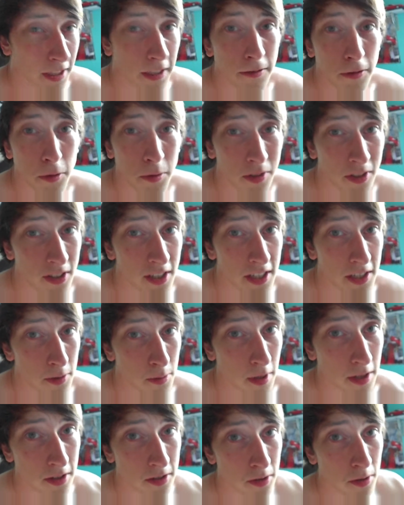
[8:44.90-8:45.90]
leave you with
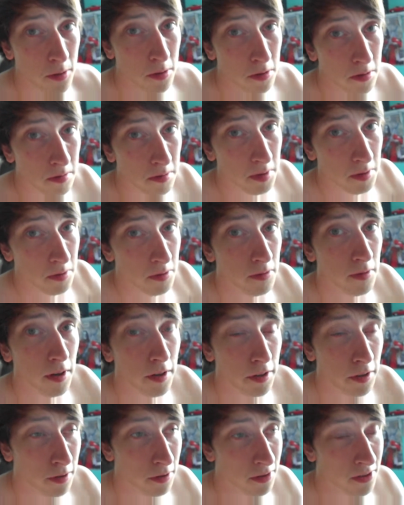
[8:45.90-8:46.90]
today's weather score. It was
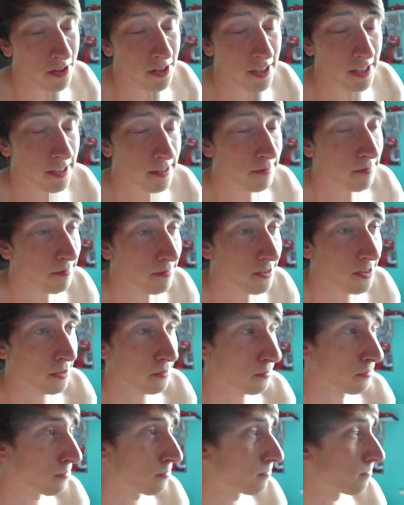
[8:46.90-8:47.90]
very hot today,
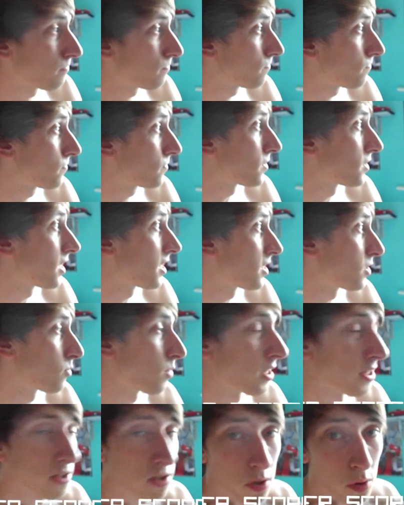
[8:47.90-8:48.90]
so today's
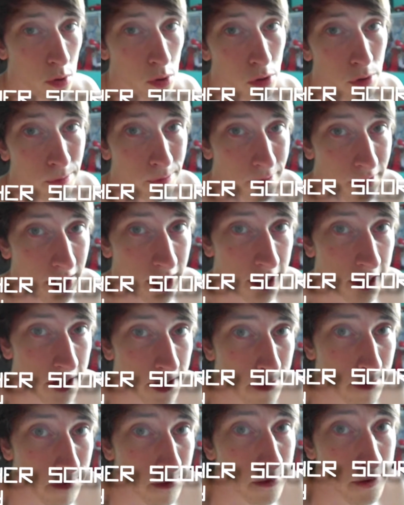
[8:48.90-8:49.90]
weather score
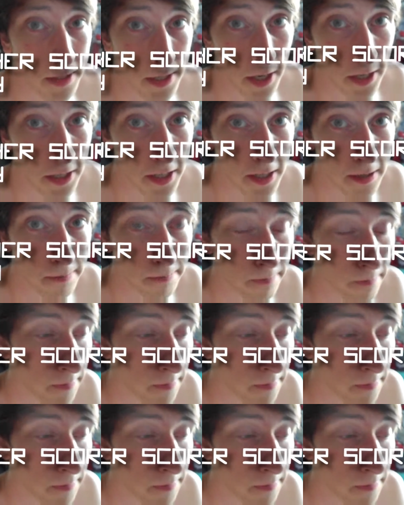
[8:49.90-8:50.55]
is sunny,